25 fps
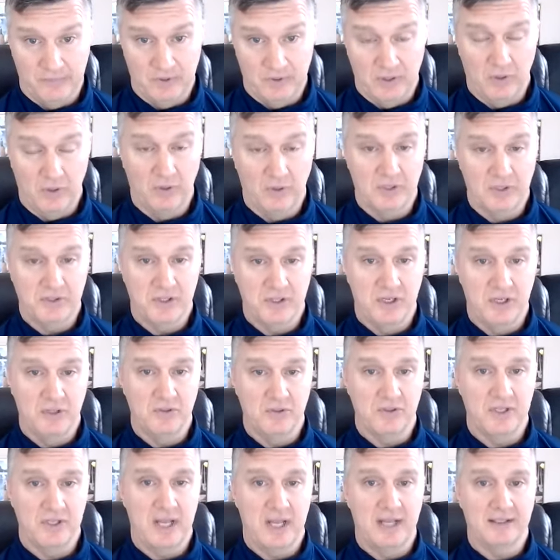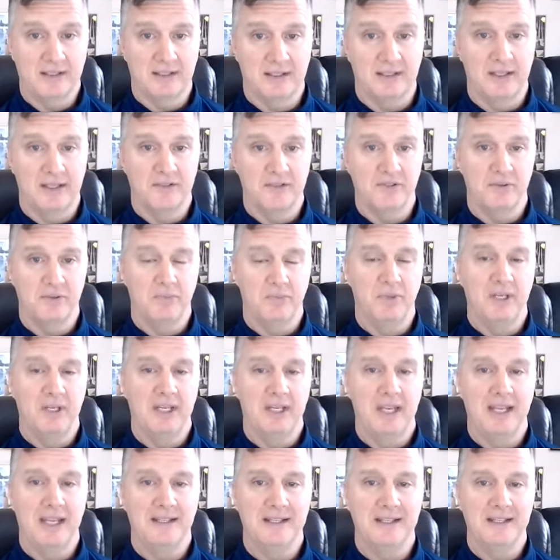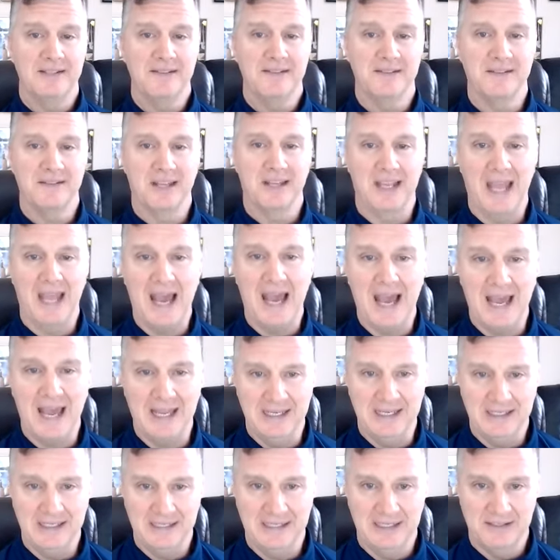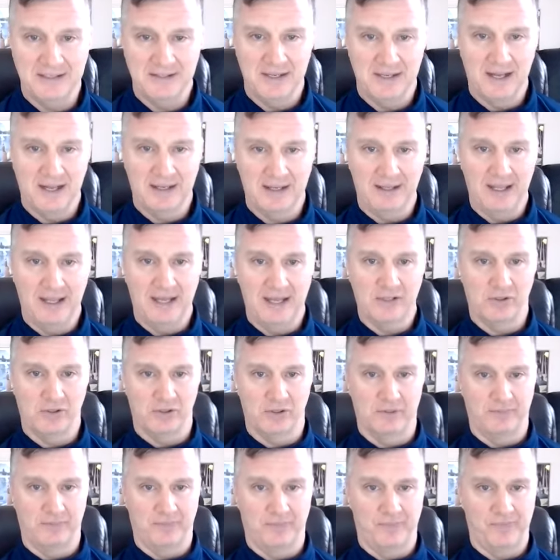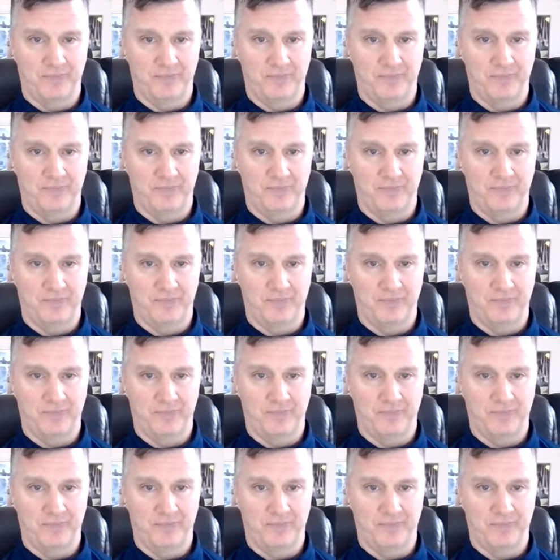No excuse not to listen. But again, this is a guide. It's not a lecture.